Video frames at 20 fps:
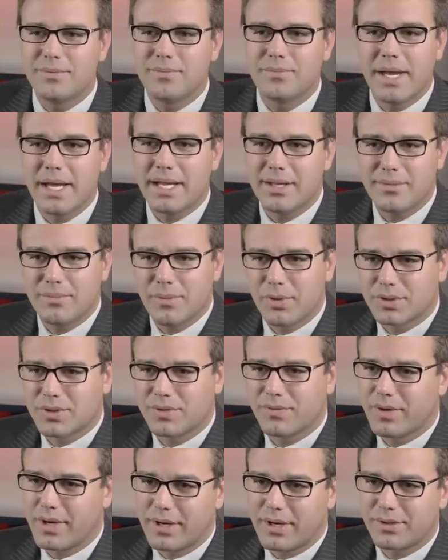Making the most
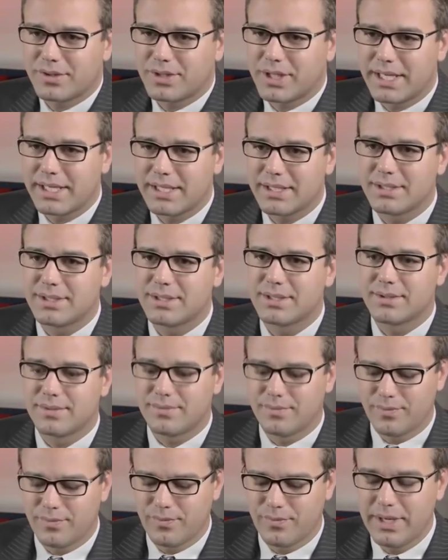of your energy is
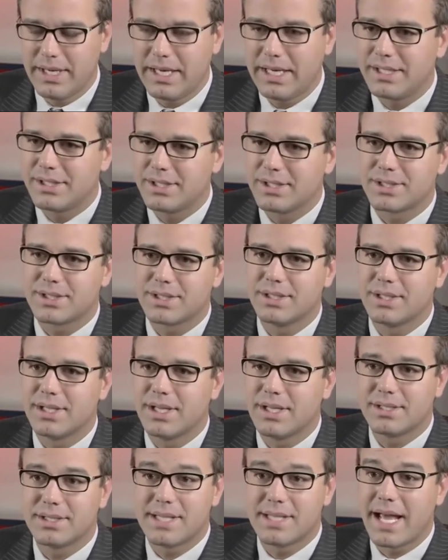really just
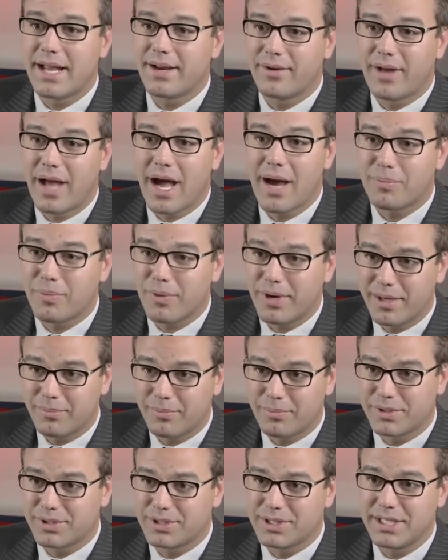a standard operating
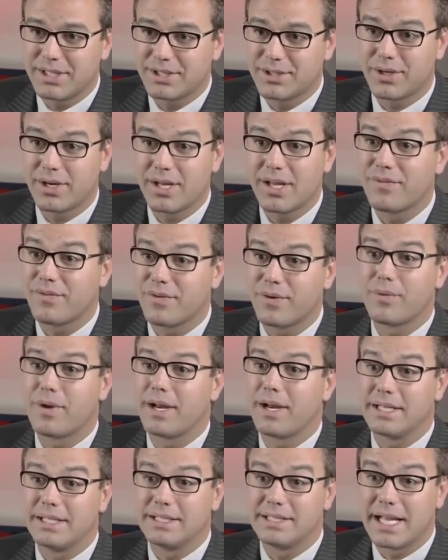procedure if you're
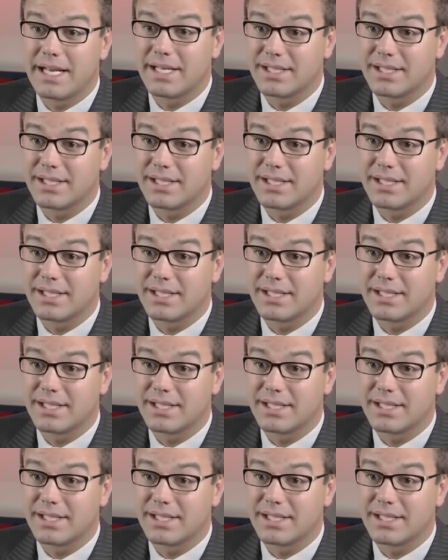running a data